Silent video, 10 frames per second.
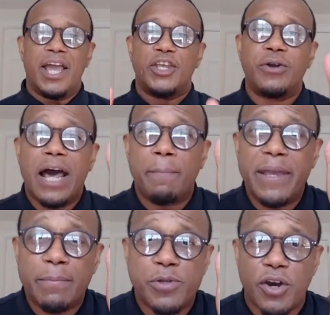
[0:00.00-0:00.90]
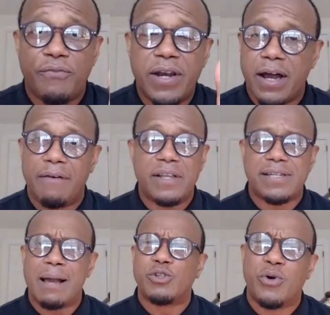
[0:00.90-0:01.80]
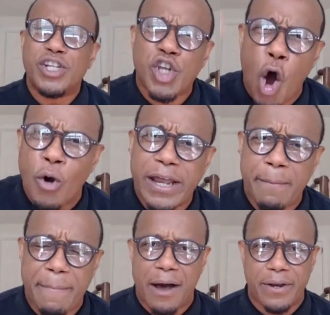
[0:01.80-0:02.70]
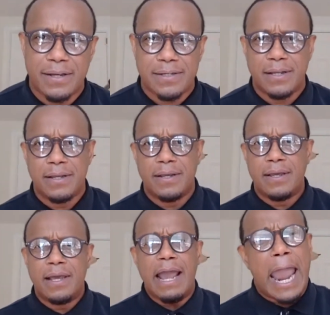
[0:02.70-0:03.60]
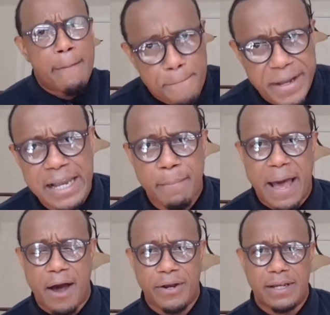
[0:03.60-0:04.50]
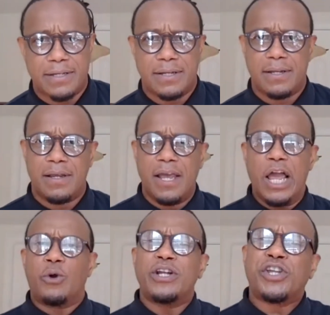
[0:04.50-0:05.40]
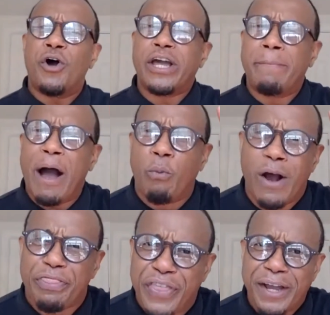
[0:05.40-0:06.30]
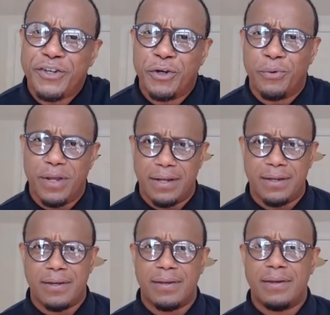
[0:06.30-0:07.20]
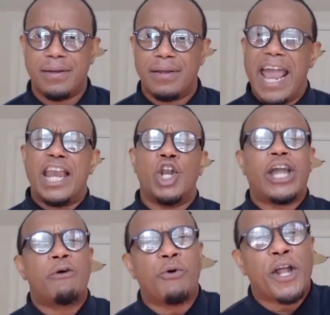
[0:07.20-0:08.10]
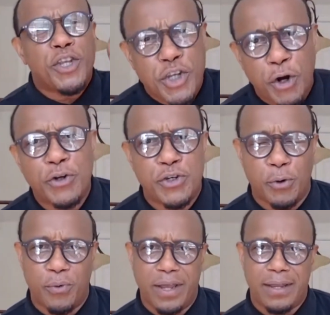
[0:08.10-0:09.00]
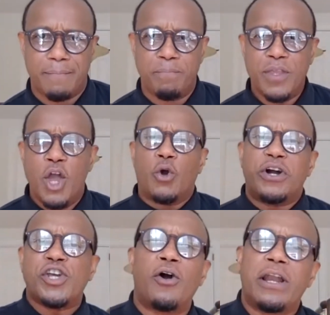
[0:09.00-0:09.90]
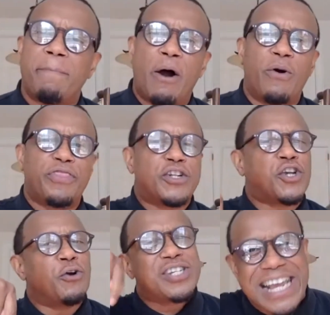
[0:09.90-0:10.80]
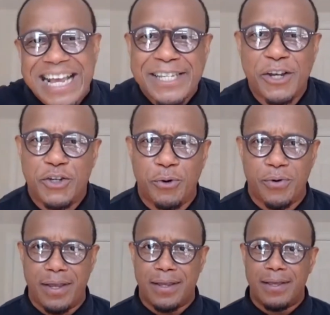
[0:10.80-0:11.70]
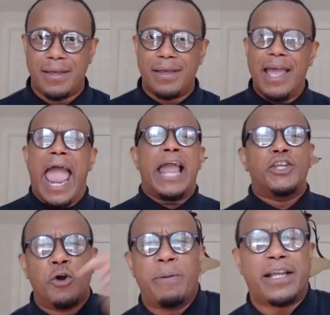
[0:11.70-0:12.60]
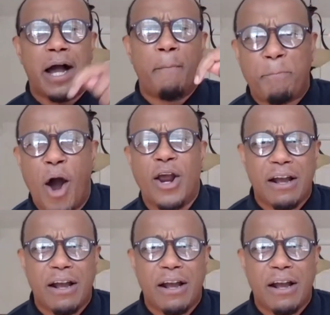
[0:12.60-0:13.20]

You got to be observant of the times. Quit talking about it and be about it. Quit talking about what they're doing and look at what you're doing. Quit talking about what the church isn't doing, and you become part